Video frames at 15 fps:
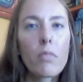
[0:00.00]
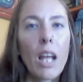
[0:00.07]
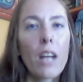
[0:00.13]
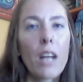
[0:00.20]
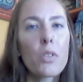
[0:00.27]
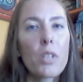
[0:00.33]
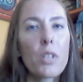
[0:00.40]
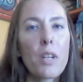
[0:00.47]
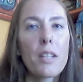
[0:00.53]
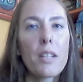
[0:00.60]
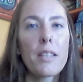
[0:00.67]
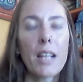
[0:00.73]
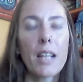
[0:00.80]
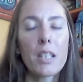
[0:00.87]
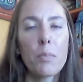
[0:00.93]
I'll share that
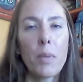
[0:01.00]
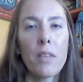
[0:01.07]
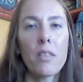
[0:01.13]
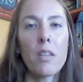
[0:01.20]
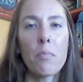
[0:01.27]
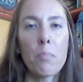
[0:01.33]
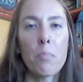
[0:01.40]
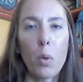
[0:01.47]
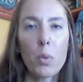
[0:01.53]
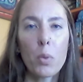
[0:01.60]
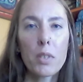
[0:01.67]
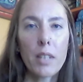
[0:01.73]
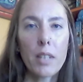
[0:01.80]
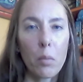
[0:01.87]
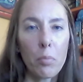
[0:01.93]
that's been the
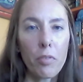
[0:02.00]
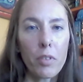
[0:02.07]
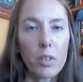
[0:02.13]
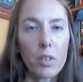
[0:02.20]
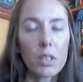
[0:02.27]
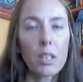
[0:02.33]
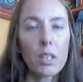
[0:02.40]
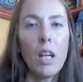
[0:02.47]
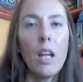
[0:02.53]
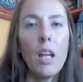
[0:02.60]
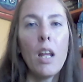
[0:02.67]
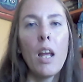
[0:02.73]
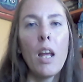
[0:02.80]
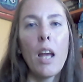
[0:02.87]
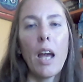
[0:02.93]
most helpful.
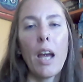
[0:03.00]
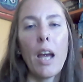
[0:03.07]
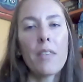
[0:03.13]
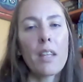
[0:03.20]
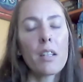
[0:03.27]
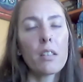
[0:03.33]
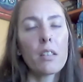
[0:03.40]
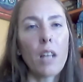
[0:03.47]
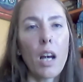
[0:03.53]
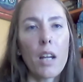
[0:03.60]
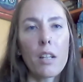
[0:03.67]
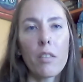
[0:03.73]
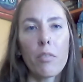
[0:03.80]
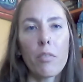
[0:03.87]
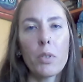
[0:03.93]
And then a lot
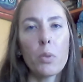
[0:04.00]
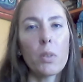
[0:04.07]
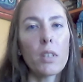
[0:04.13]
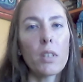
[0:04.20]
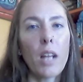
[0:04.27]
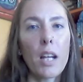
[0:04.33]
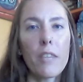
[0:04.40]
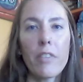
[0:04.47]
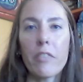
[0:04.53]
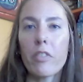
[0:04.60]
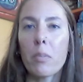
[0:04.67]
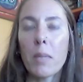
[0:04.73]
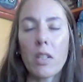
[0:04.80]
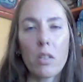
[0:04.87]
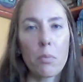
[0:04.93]
of, we do a lot of
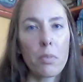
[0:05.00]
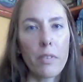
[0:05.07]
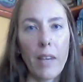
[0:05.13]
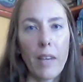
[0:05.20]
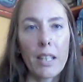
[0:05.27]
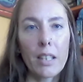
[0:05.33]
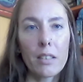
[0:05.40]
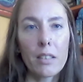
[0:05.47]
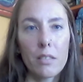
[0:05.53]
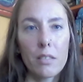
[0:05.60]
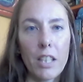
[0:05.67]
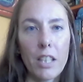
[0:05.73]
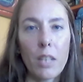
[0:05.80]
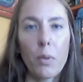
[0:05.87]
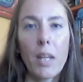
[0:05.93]
information providing.
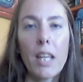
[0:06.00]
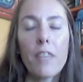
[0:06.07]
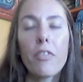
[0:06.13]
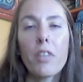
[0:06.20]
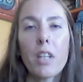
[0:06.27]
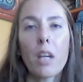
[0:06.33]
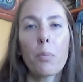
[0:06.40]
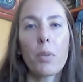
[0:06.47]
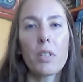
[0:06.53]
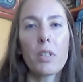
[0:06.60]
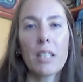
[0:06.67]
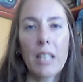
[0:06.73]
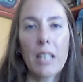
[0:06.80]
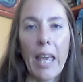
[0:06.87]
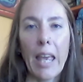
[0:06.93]
You know, if a young
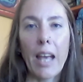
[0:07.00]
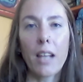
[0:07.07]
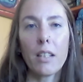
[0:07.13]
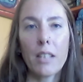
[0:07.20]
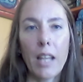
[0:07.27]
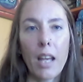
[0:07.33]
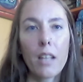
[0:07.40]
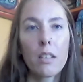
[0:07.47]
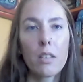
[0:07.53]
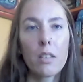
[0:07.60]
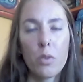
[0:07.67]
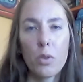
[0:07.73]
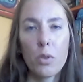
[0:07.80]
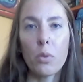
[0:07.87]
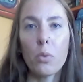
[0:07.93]
person can't get
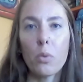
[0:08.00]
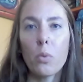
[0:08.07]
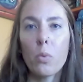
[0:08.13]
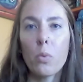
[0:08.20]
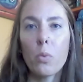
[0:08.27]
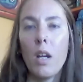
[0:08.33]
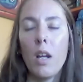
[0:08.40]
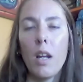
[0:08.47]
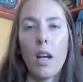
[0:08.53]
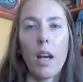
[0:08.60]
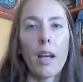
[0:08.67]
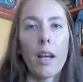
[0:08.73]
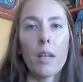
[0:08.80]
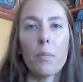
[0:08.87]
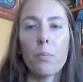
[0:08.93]
to
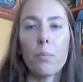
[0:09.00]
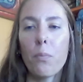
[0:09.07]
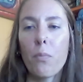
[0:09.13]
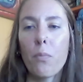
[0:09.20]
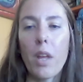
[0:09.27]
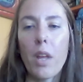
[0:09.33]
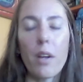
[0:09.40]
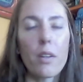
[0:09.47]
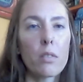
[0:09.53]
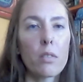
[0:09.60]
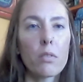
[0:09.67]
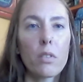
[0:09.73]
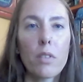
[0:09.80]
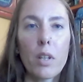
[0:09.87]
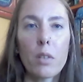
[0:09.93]
um, their
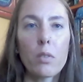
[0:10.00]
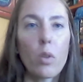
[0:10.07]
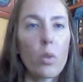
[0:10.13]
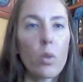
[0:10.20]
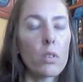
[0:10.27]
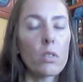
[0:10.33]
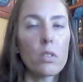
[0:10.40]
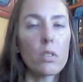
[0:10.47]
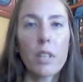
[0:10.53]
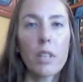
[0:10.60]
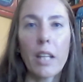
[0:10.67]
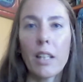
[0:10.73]
their local